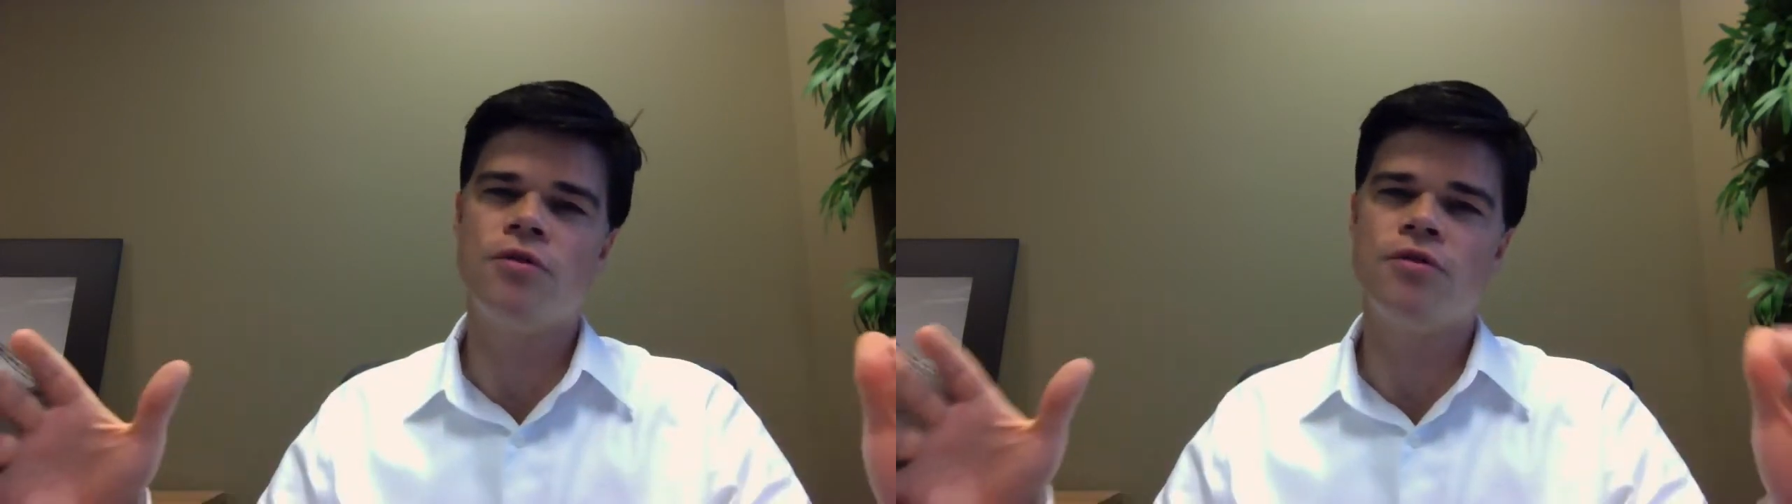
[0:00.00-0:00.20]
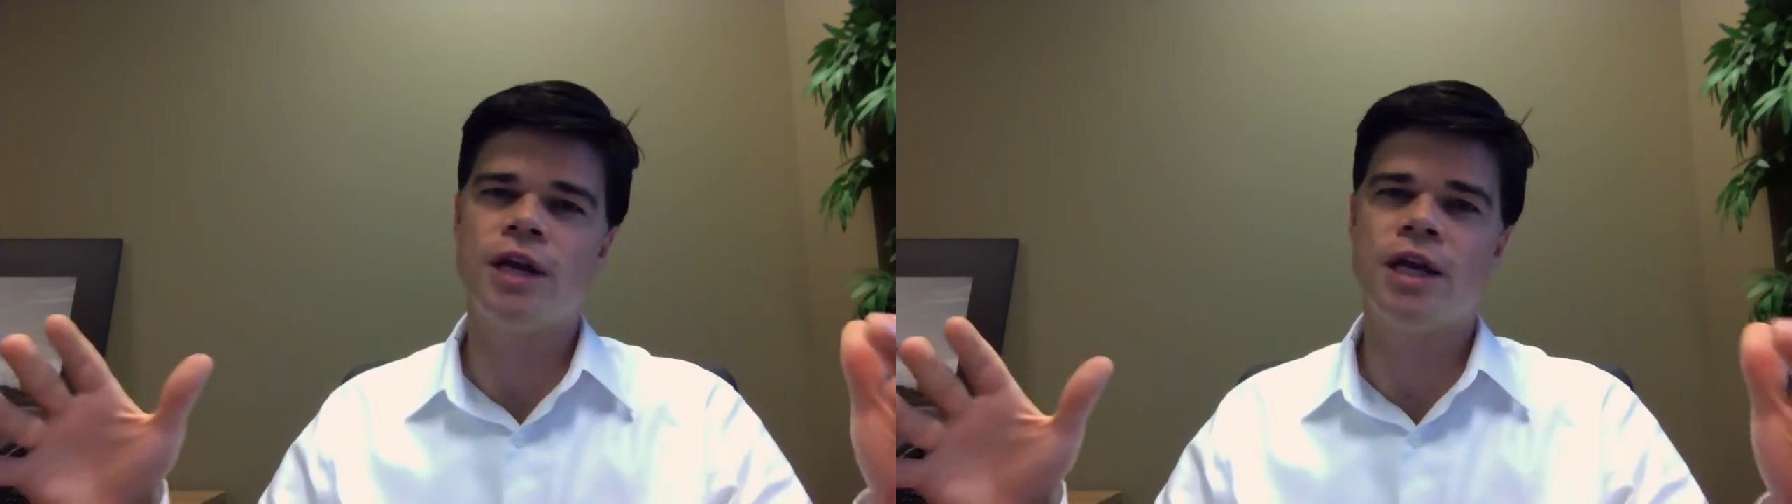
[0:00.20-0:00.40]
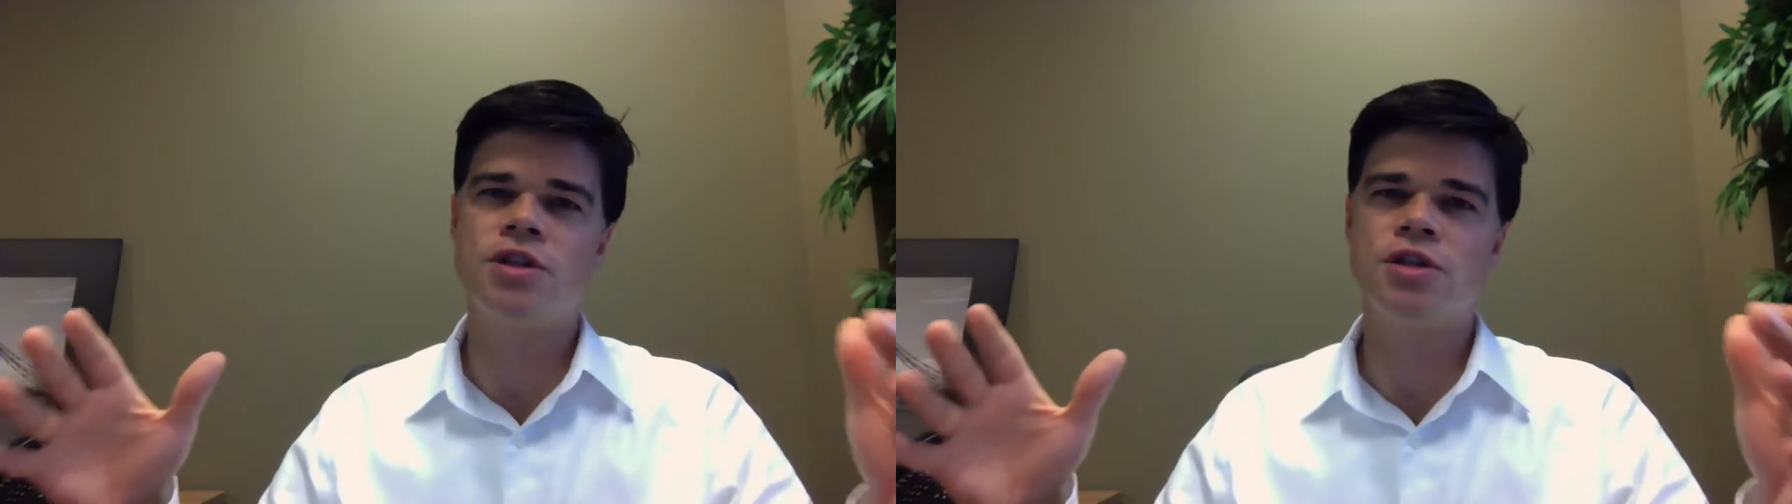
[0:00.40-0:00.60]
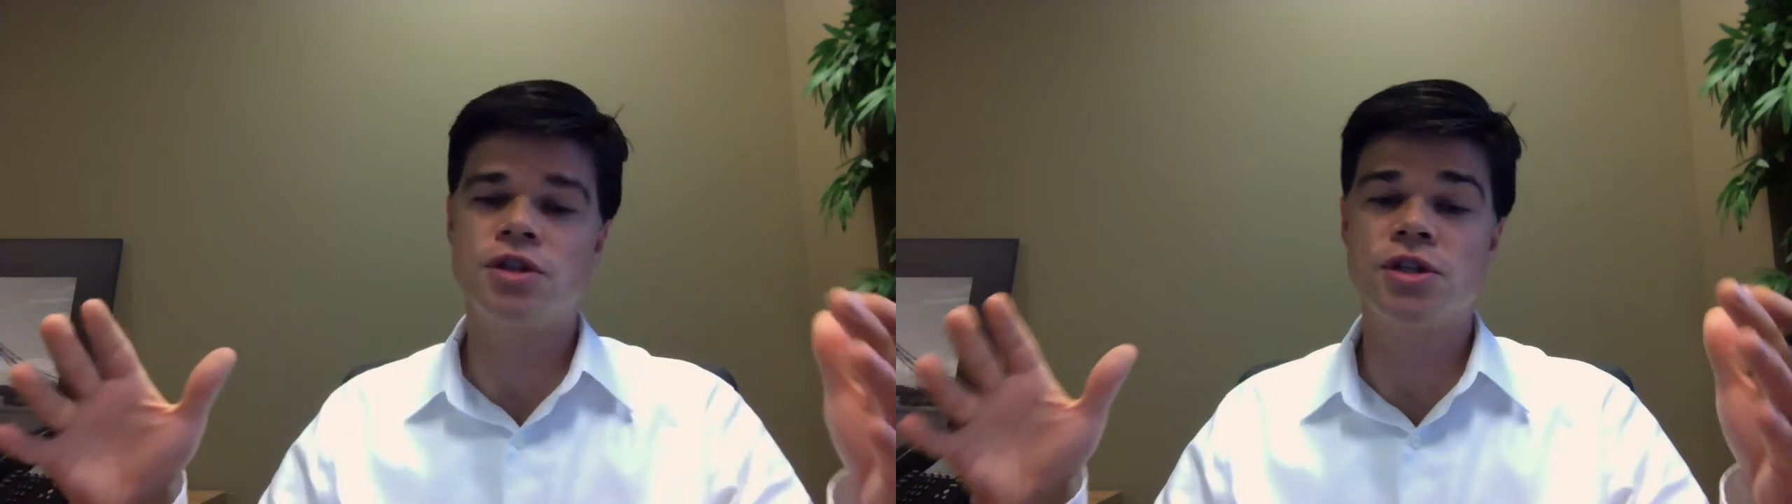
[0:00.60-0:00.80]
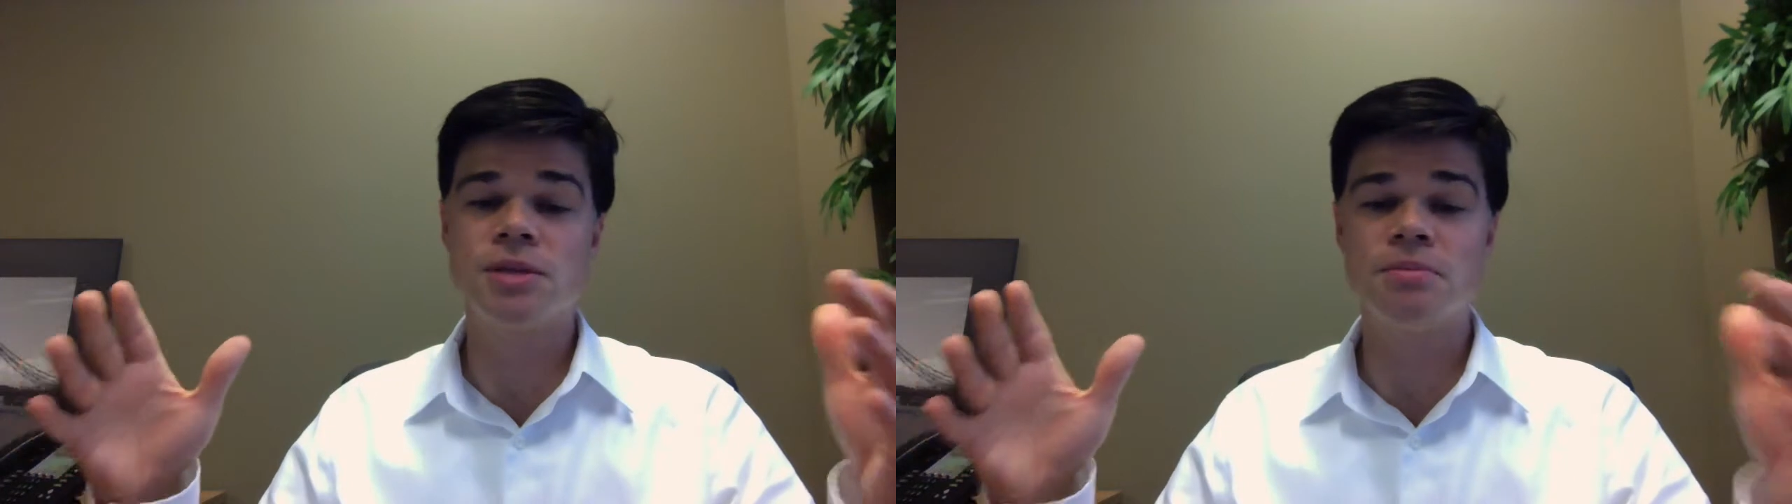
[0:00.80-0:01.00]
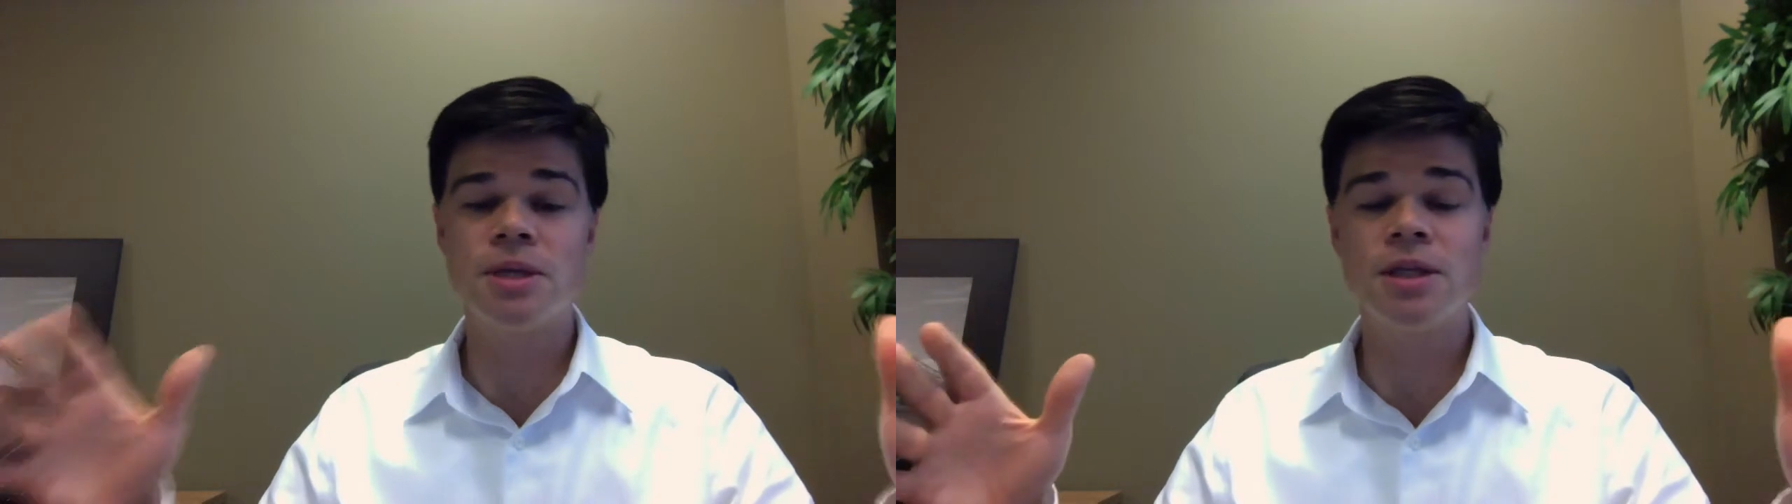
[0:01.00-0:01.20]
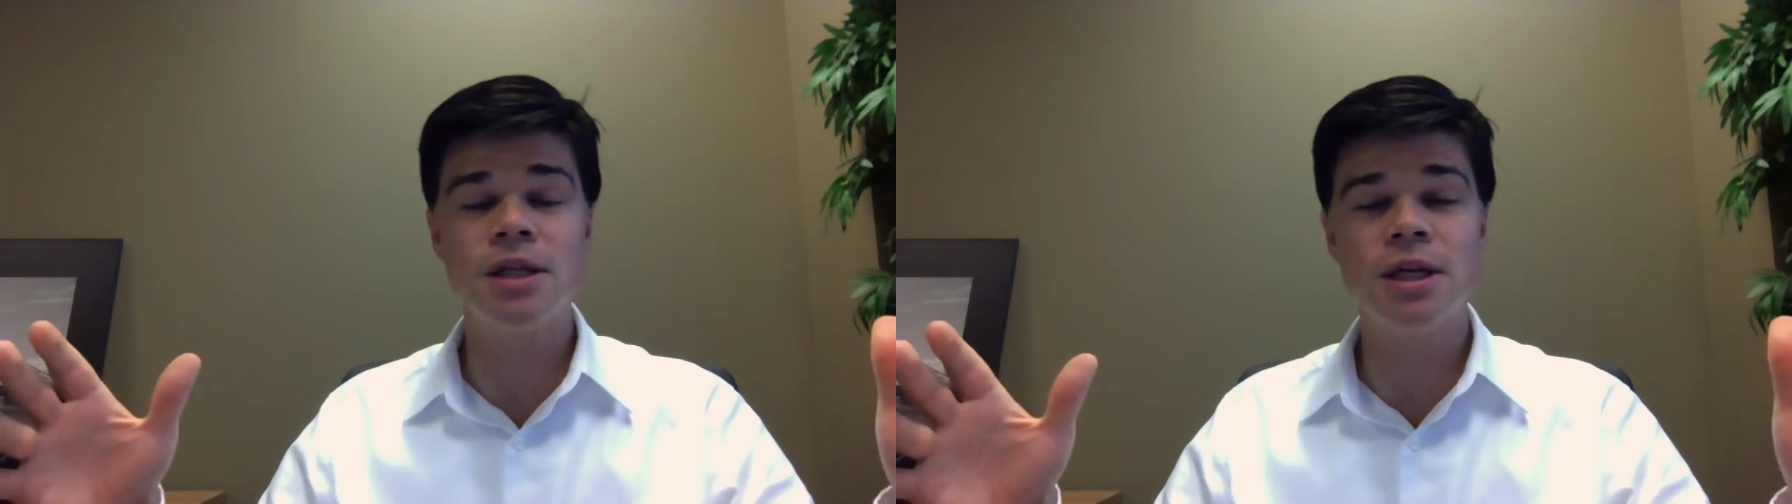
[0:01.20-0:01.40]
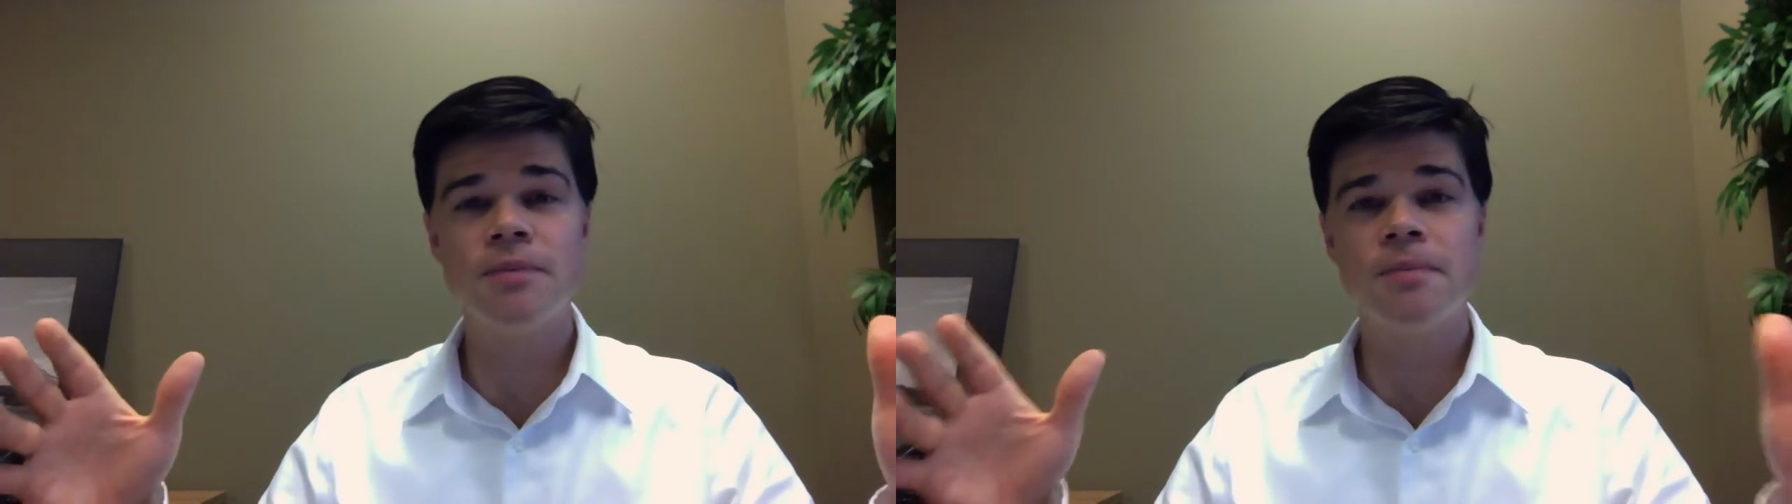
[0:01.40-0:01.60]
financial
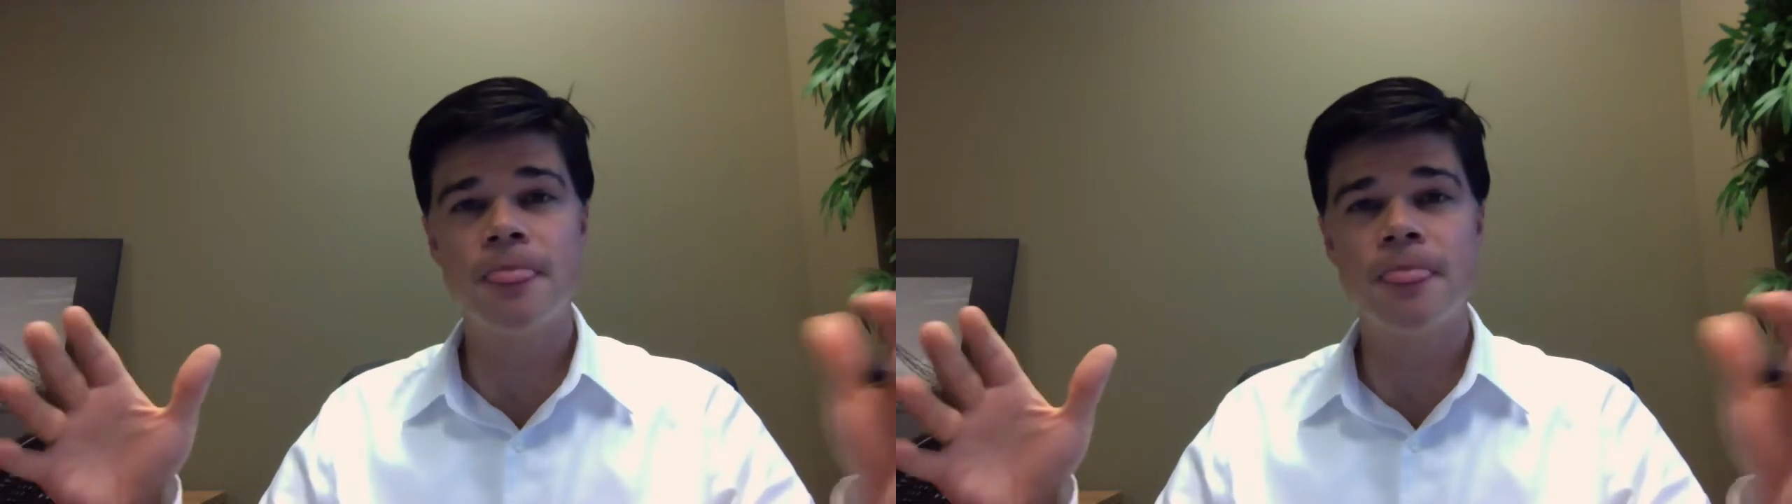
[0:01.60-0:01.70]
stability